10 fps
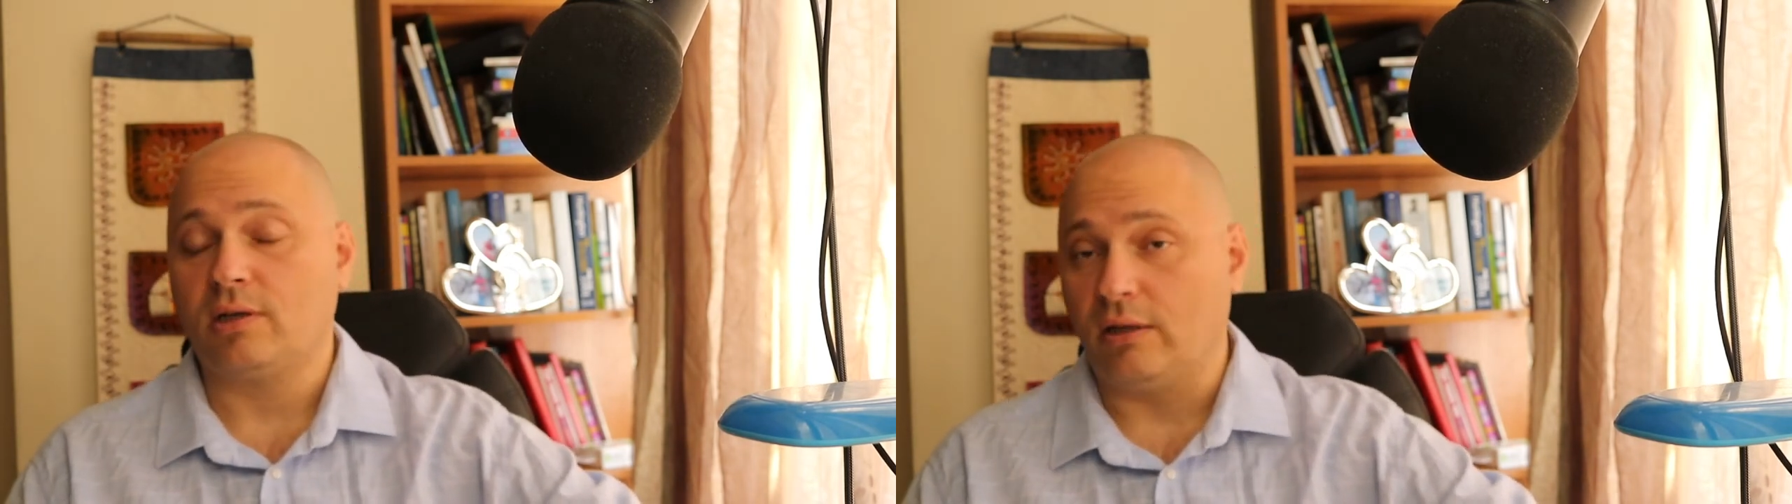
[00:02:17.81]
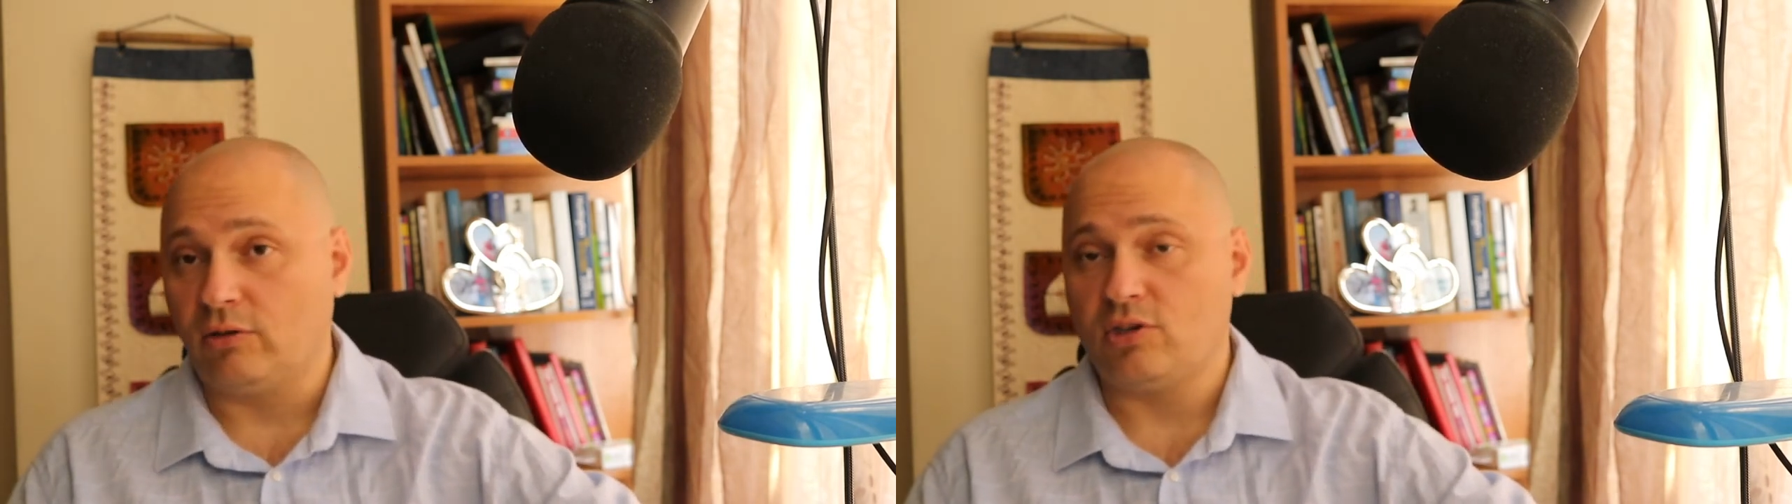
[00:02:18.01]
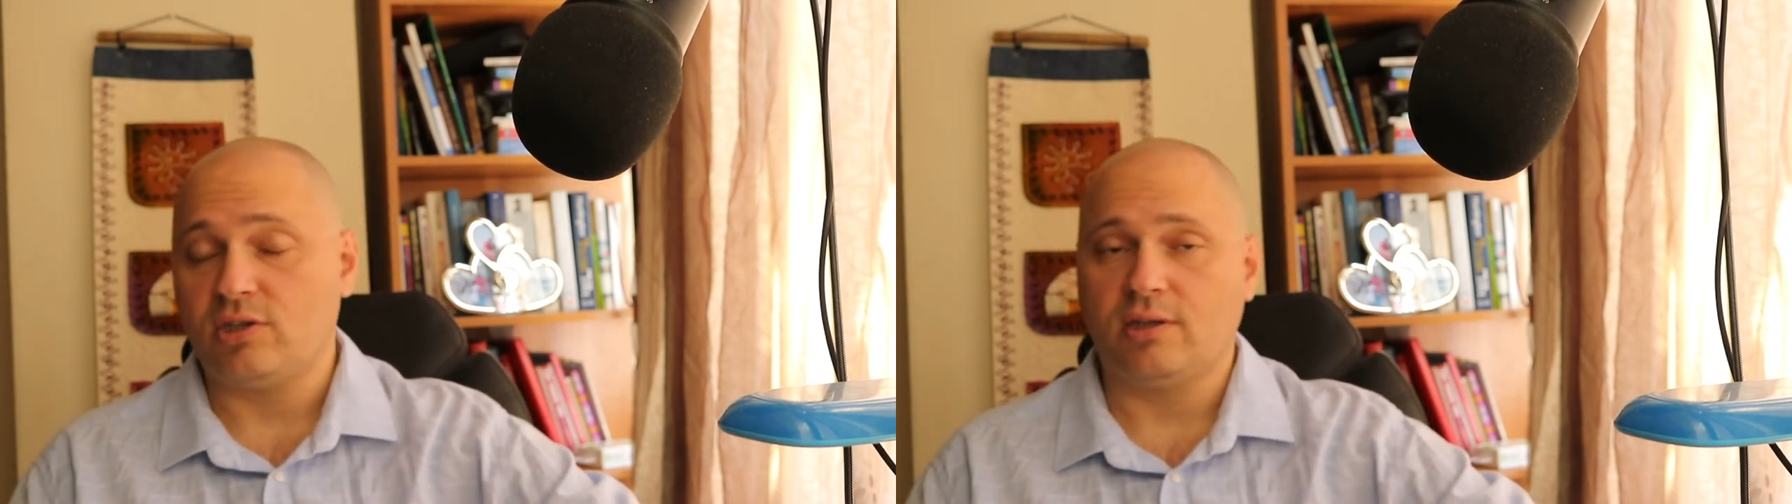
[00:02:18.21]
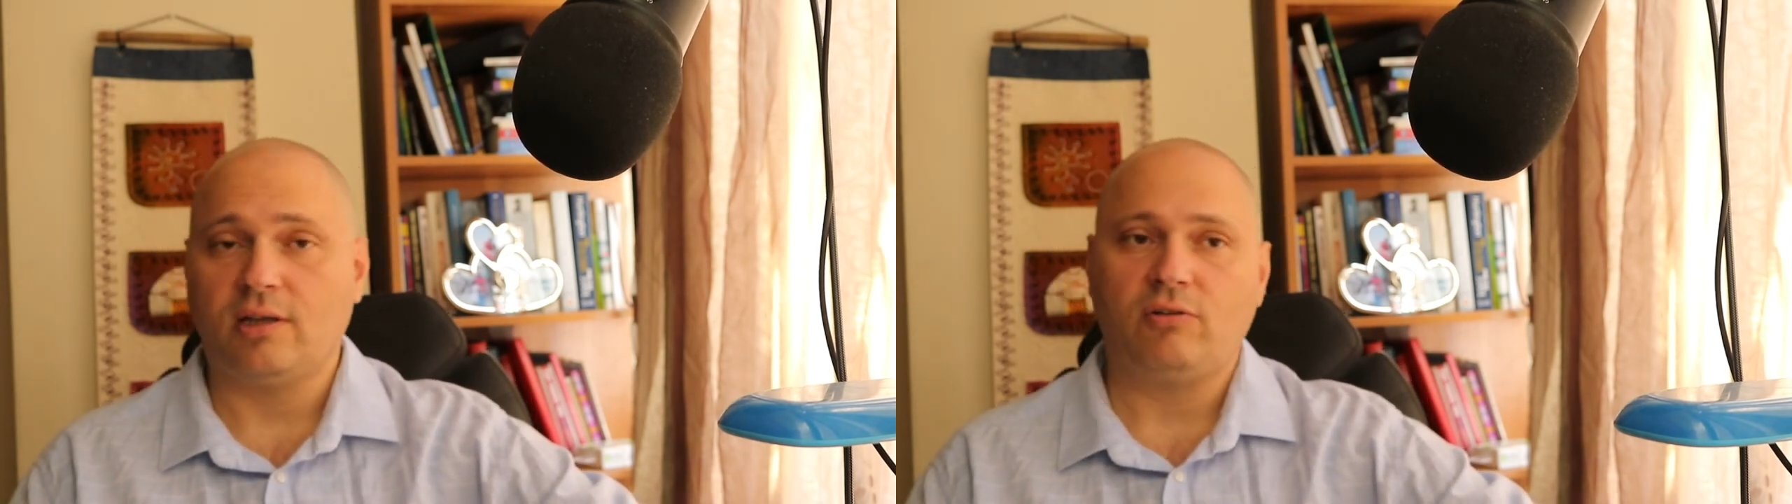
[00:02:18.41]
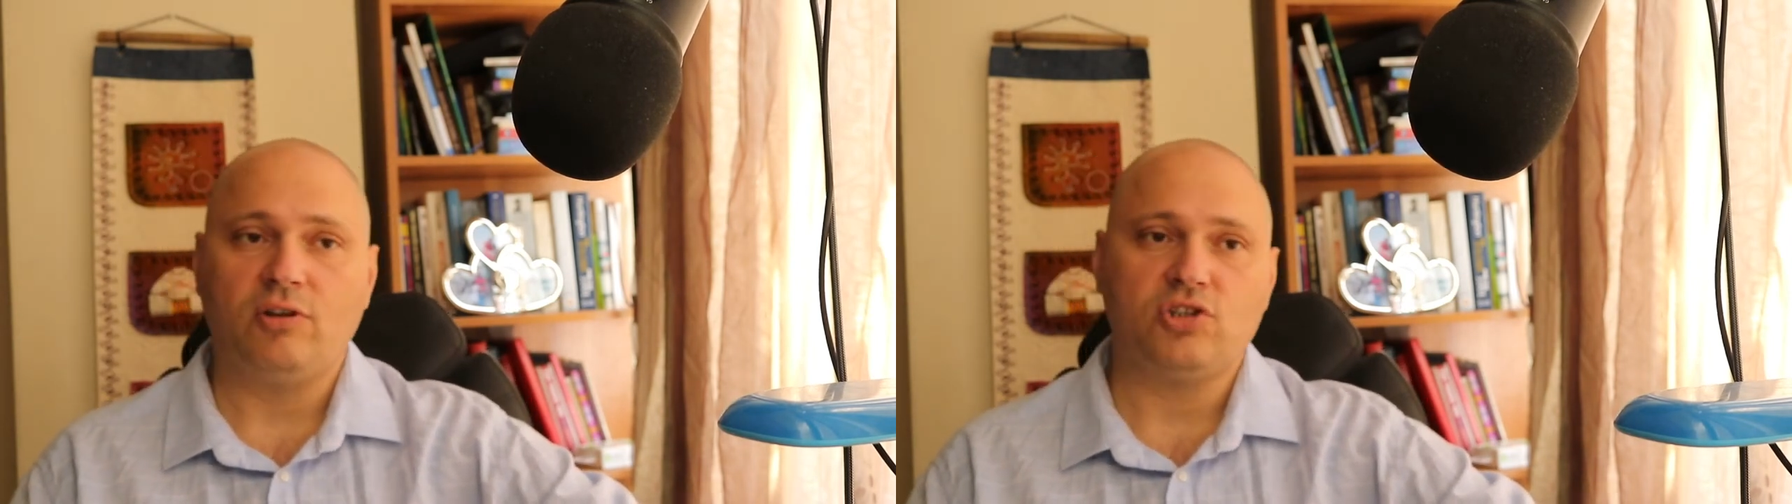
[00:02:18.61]
countries in
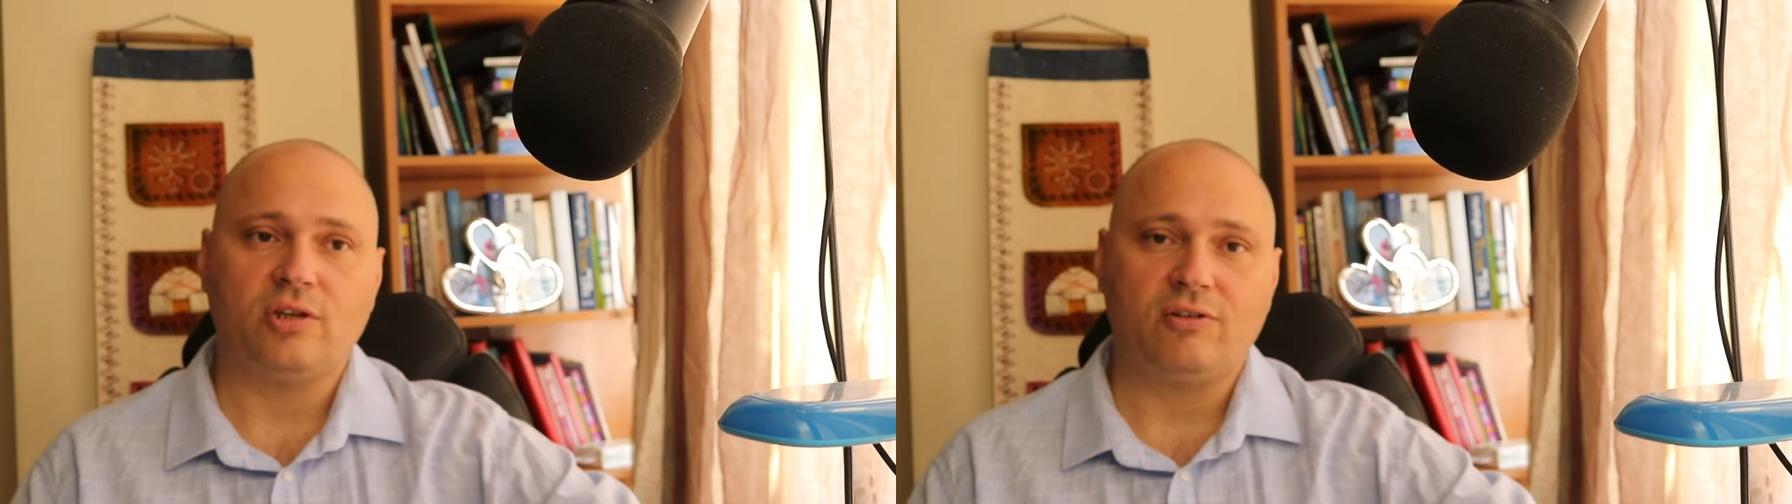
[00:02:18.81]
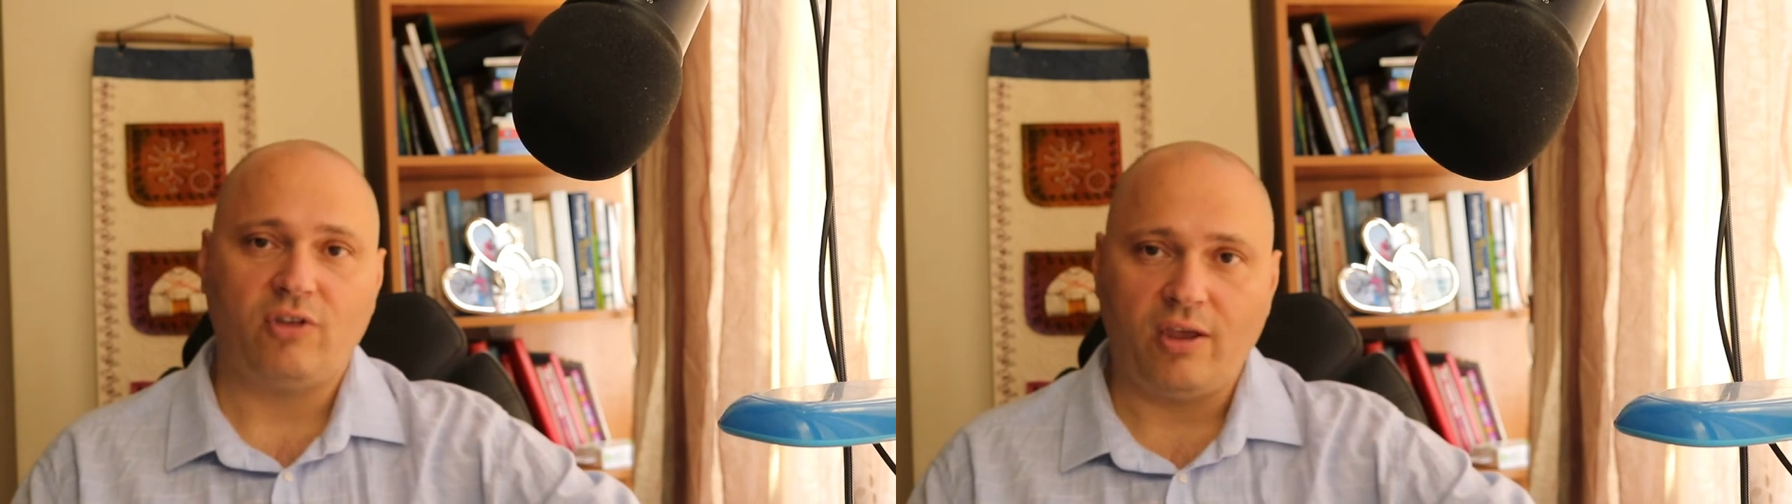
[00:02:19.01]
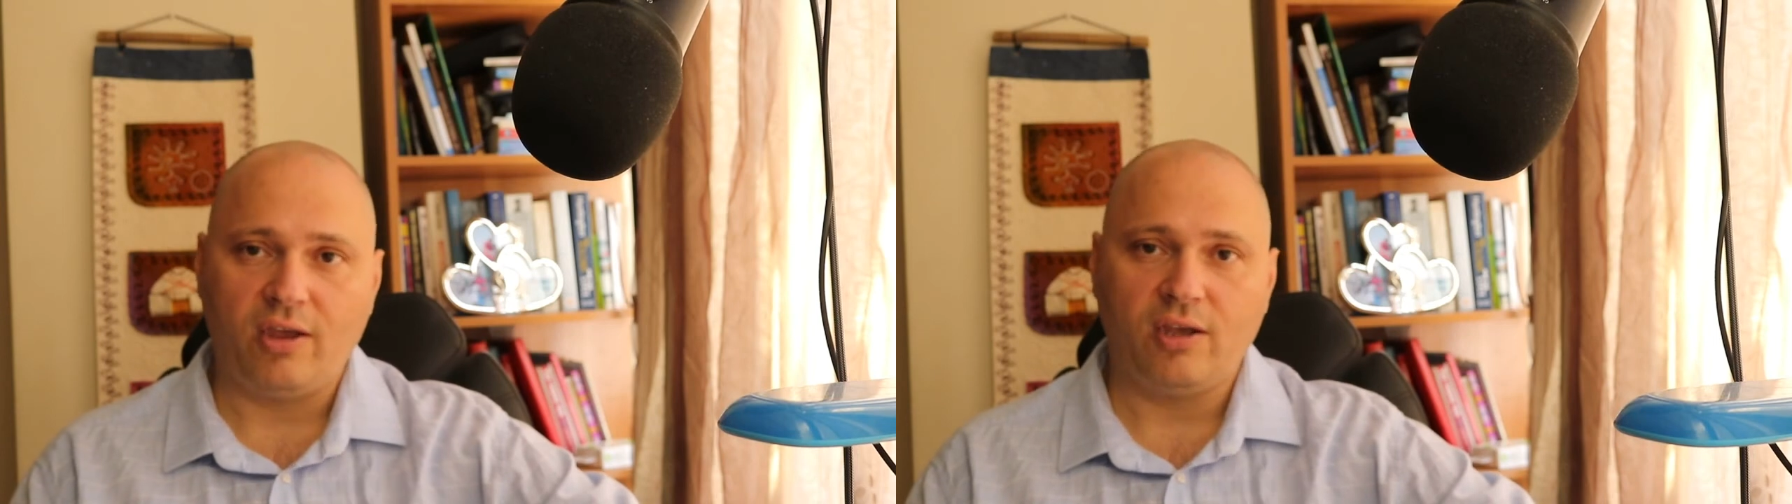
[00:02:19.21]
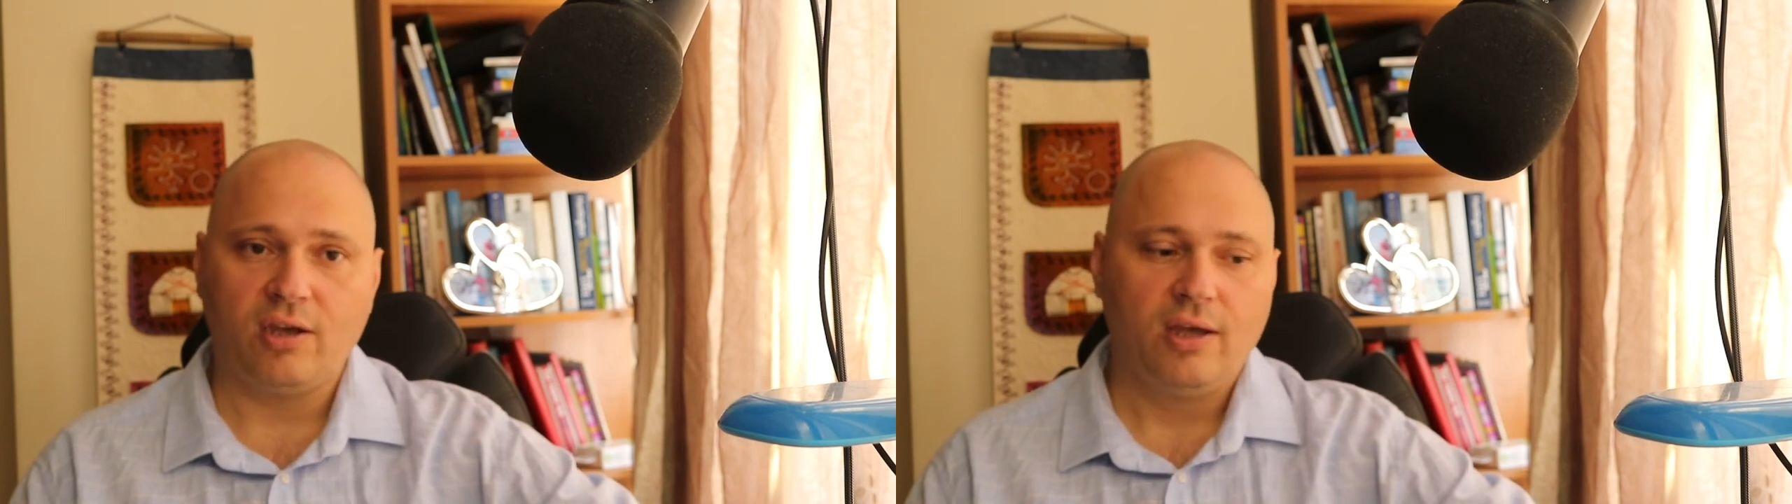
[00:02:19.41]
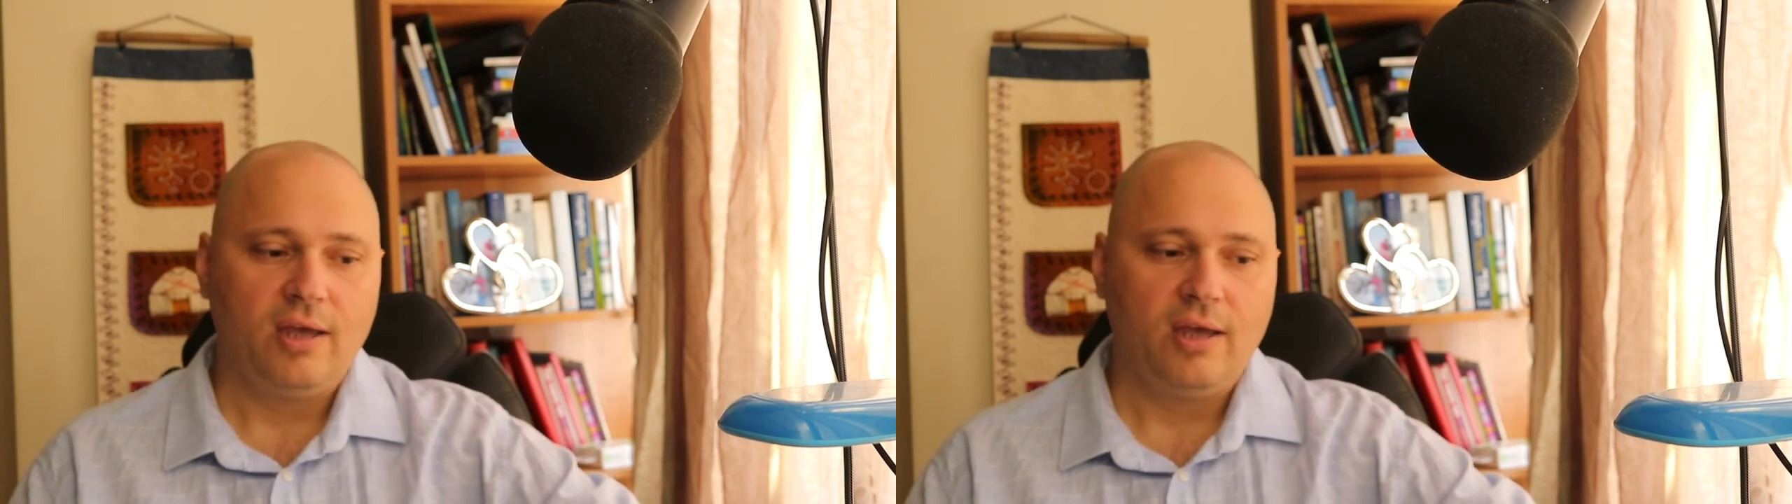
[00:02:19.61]
that region are taking.